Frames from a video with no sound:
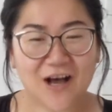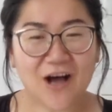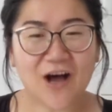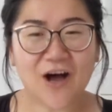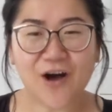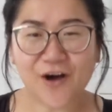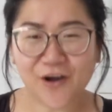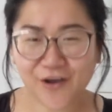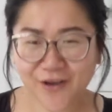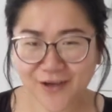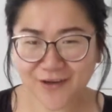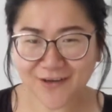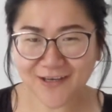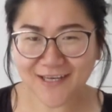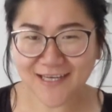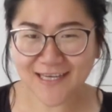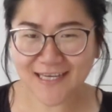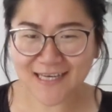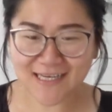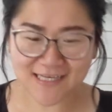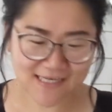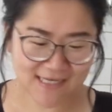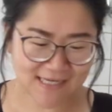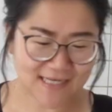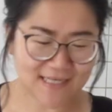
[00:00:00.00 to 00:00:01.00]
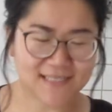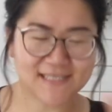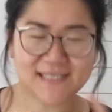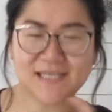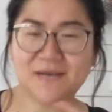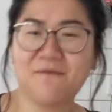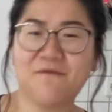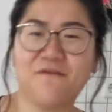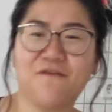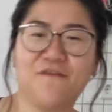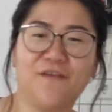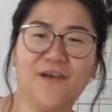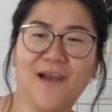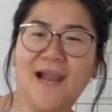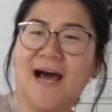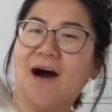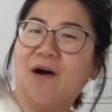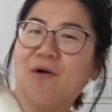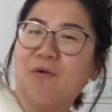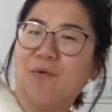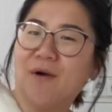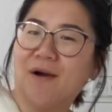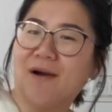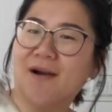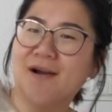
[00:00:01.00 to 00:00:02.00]
All you need is some
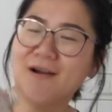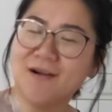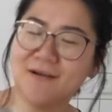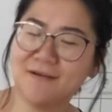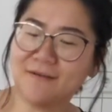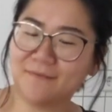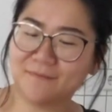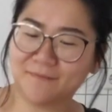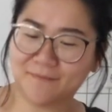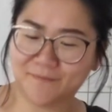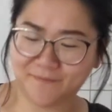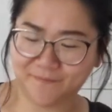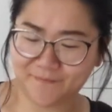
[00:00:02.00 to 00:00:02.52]
flour,